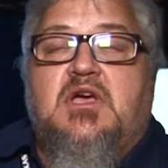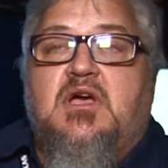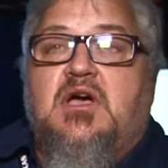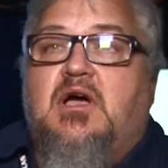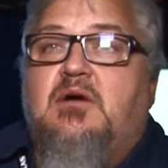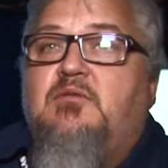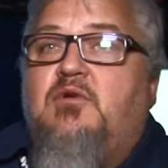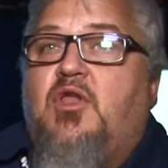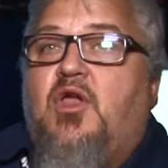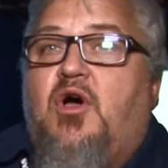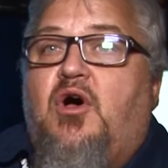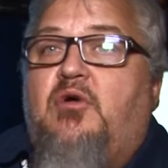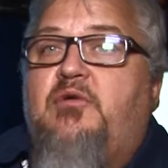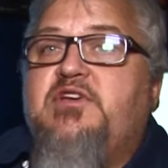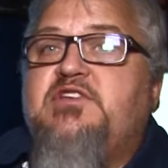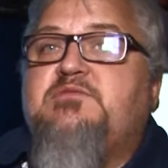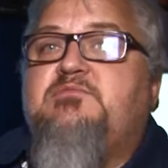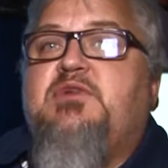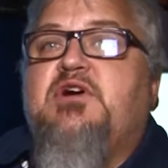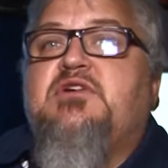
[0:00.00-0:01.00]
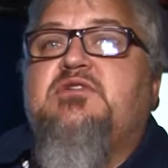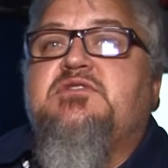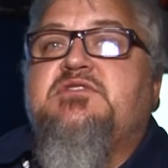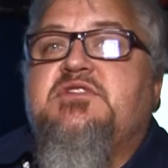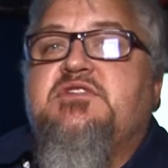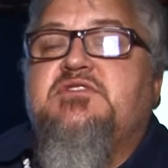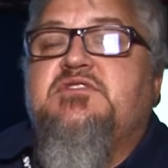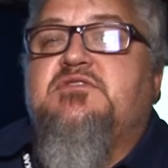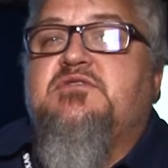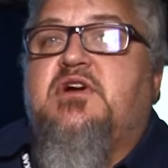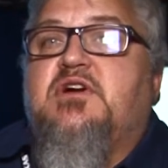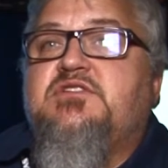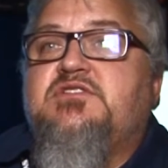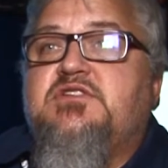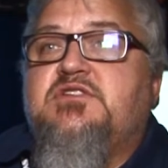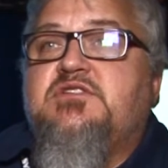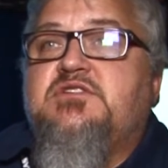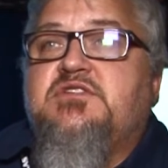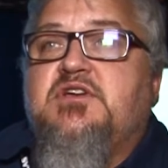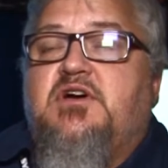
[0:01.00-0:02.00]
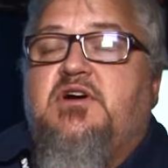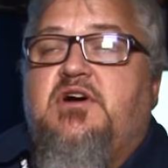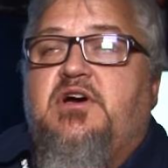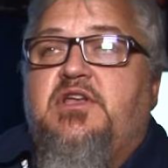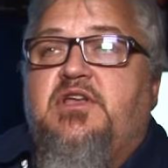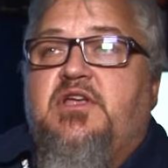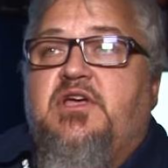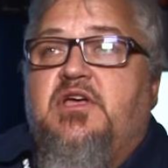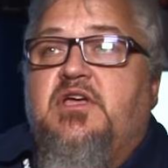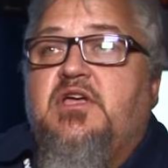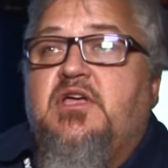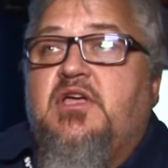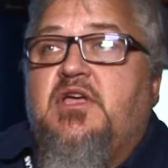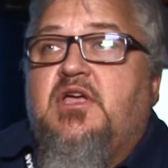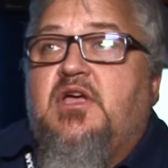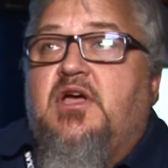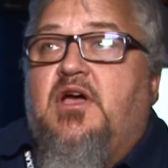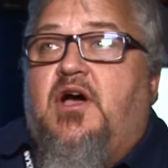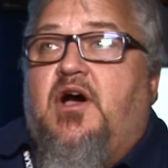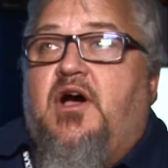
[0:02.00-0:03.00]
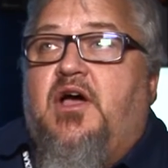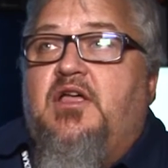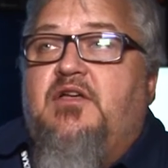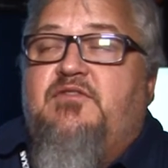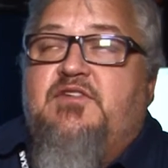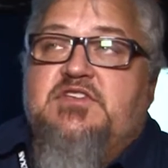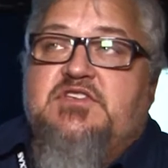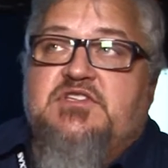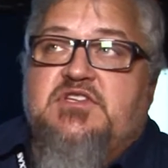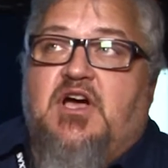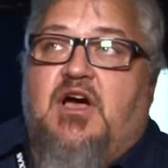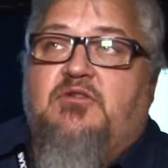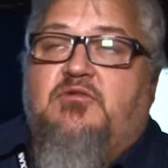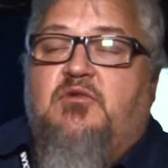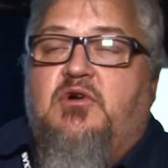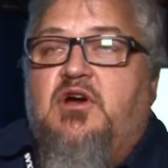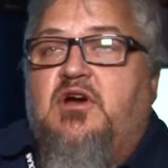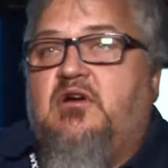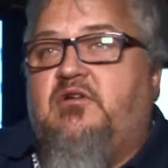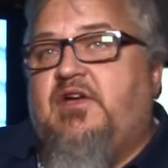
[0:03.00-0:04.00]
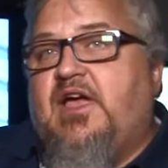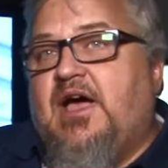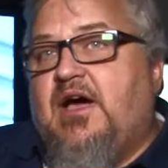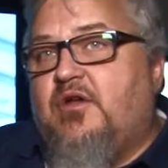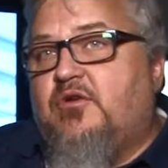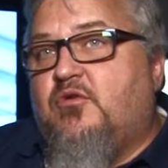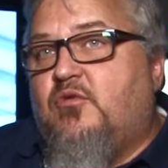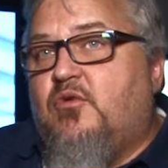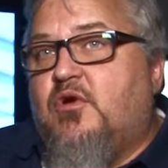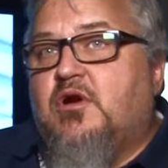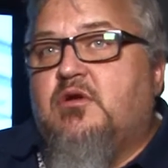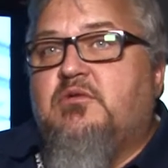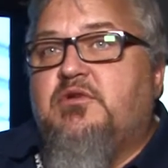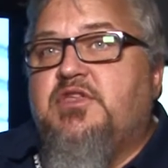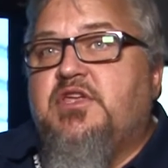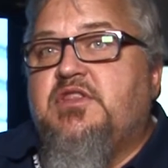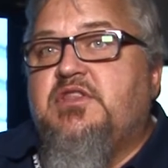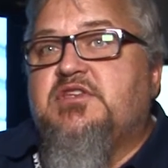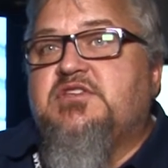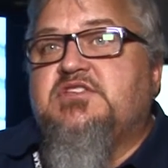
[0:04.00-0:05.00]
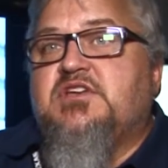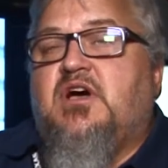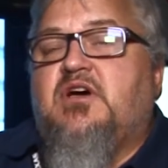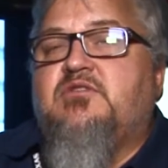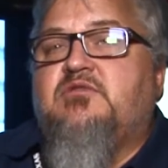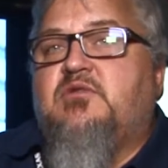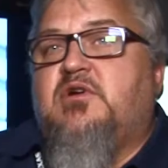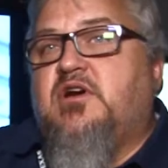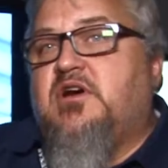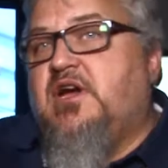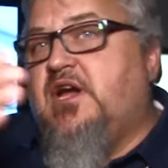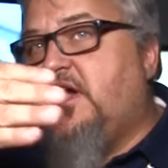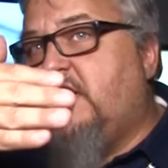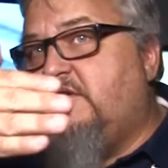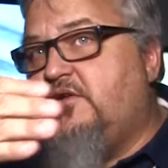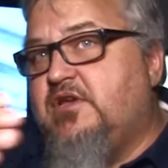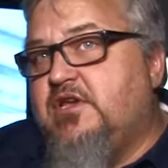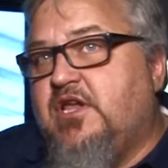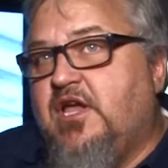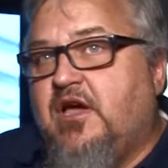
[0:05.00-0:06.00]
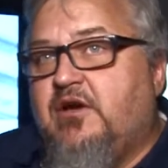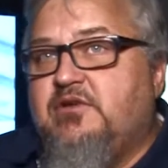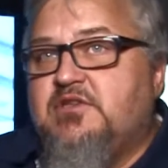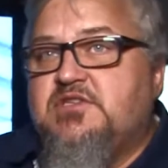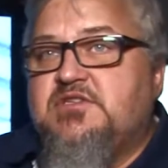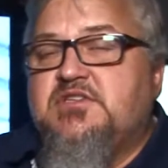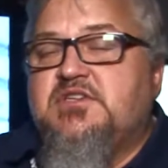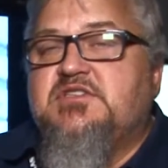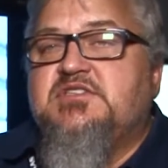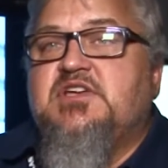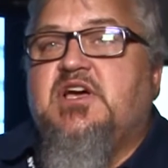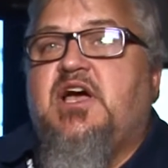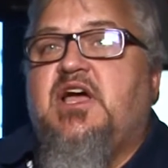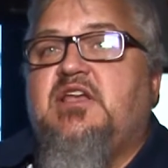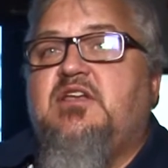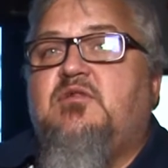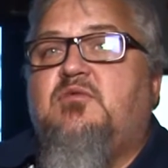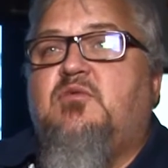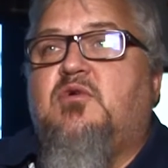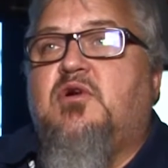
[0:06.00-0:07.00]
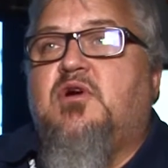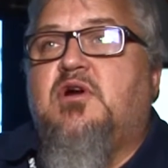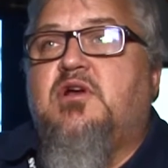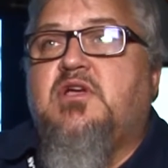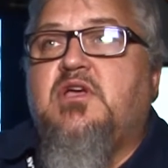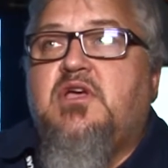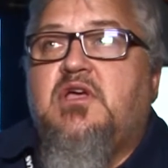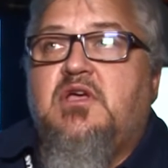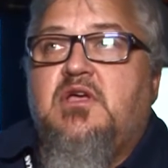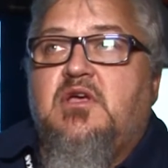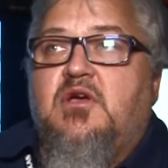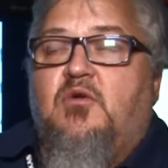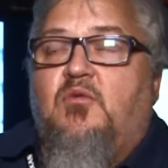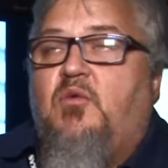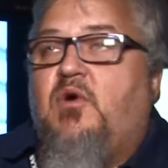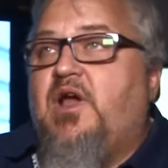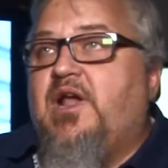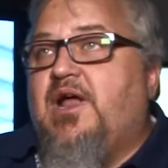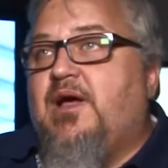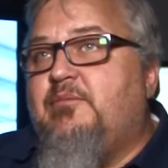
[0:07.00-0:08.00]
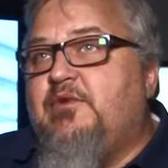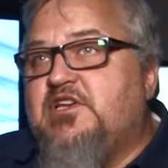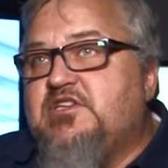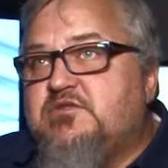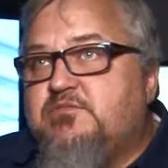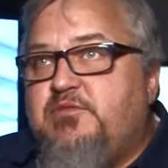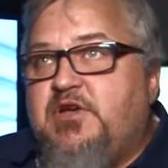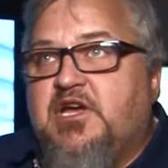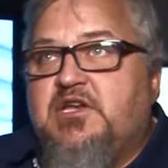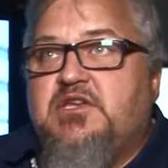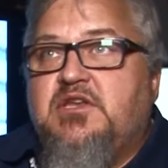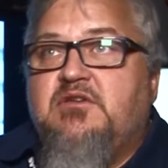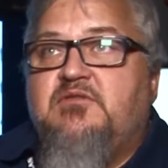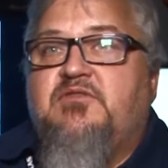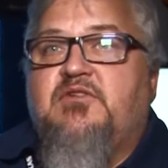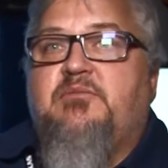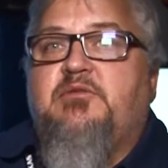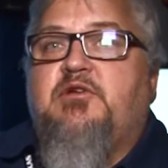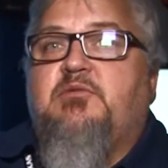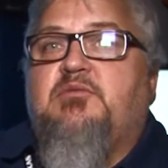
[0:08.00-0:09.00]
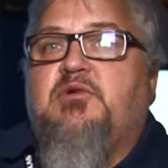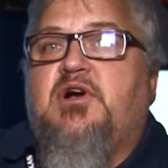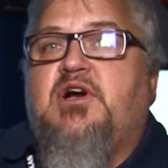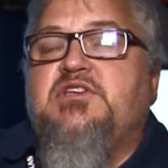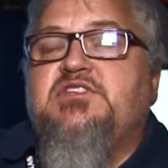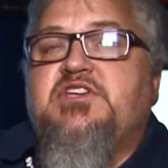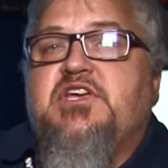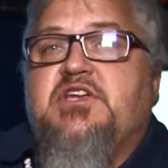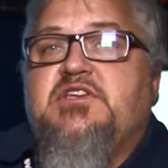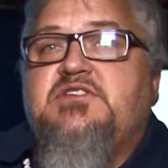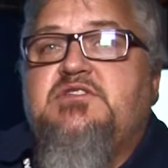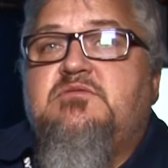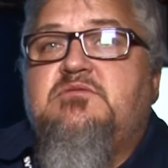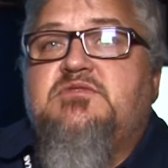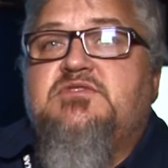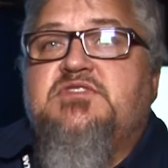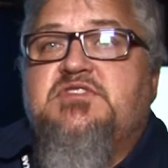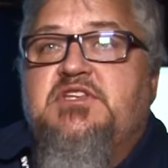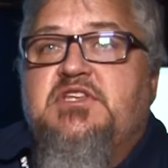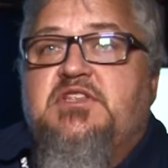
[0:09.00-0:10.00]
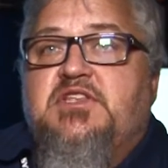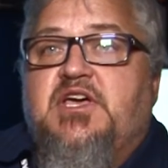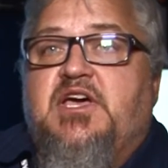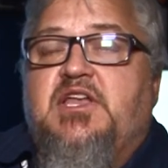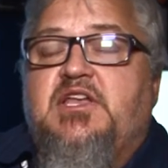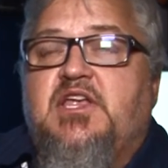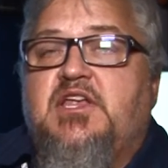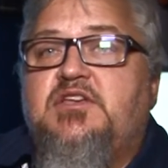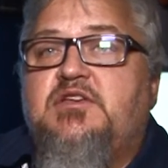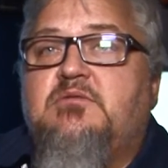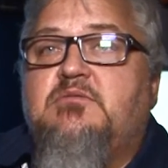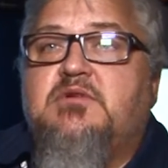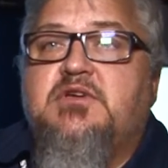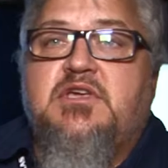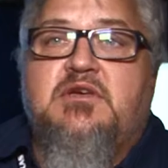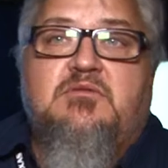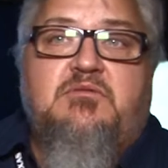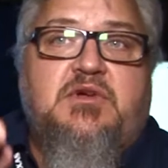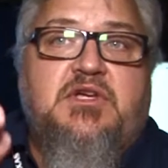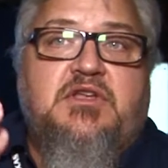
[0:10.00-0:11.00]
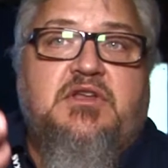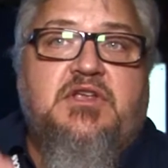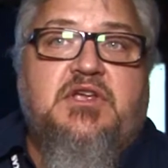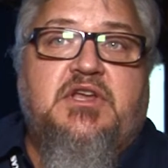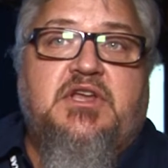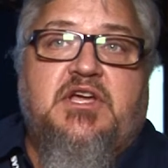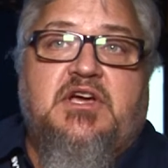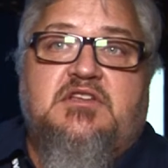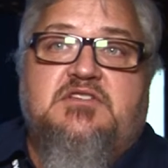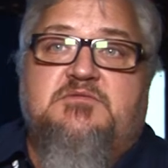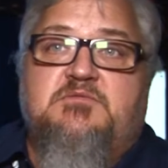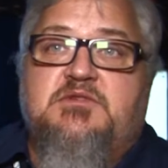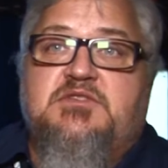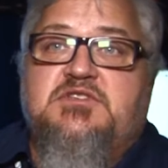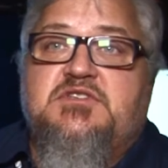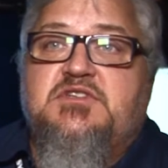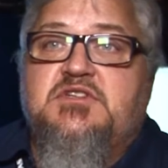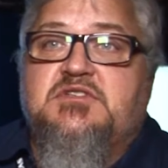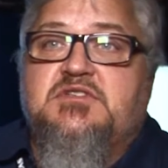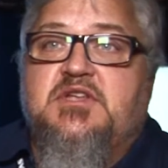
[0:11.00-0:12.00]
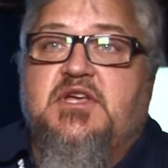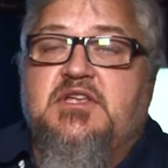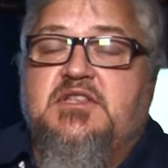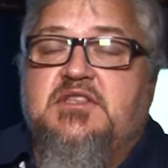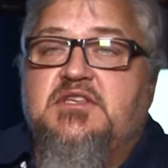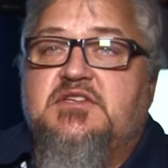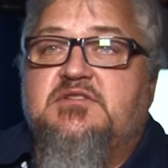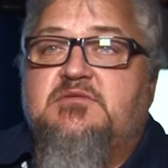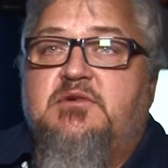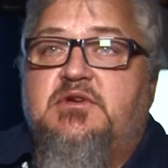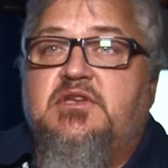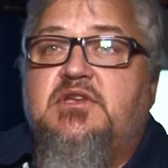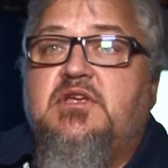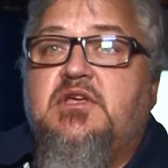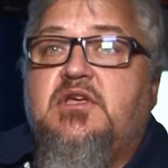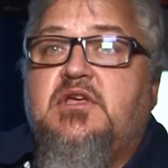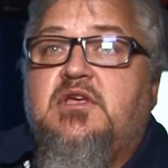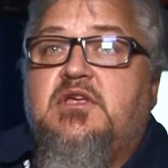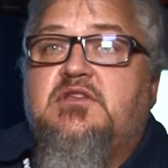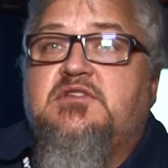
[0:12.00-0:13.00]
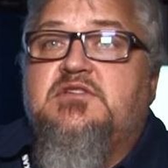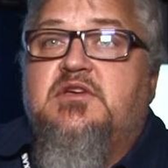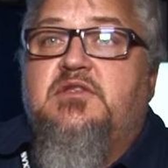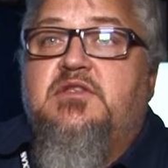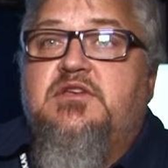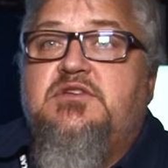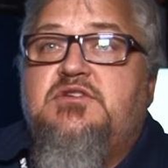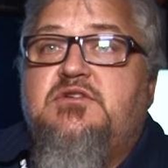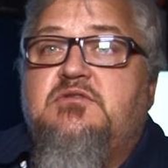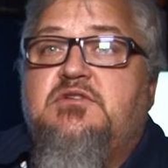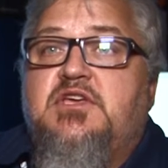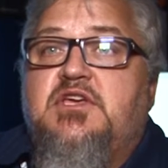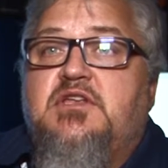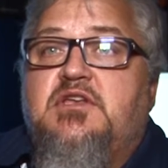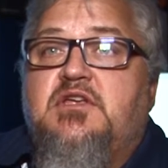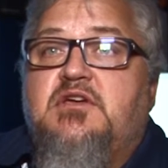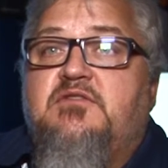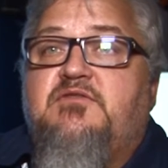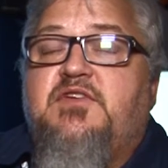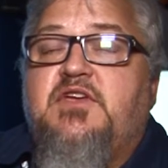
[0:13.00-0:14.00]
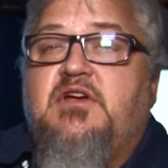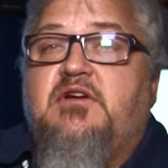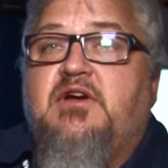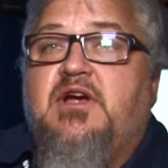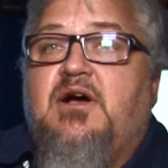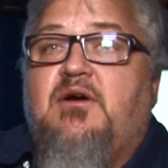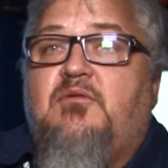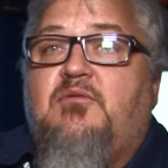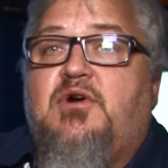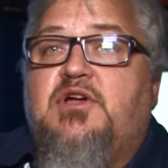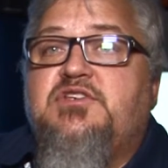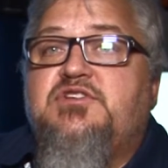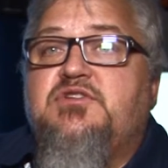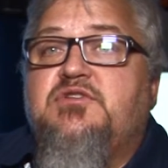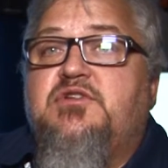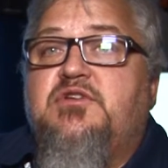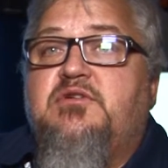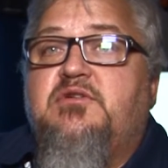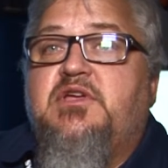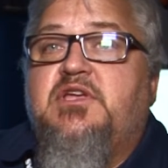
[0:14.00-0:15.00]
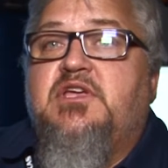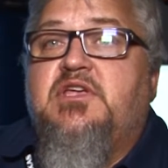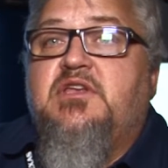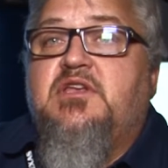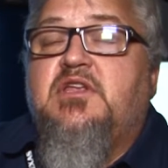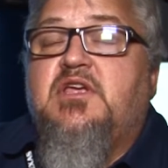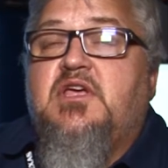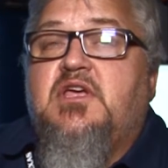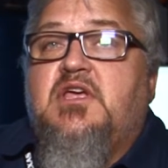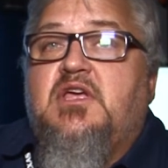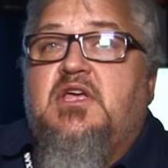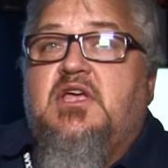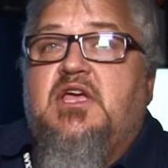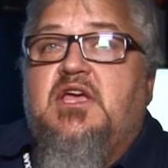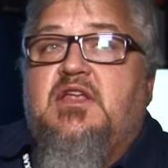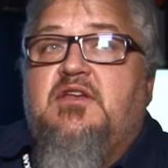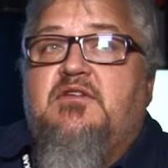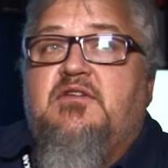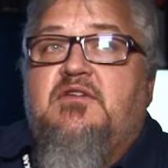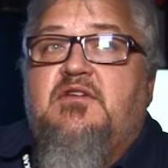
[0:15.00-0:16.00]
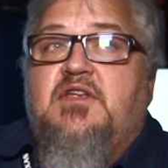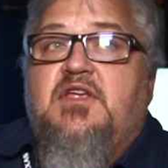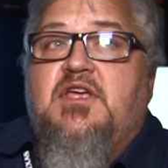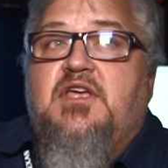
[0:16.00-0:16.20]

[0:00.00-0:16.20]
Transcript: I will always post instructions on if it's software, of how to work within the software, how it's designed to work, what I'm expecting from the project. You will see that, and you will get weekly announcements just like this one, so that you can figure out what you're doing and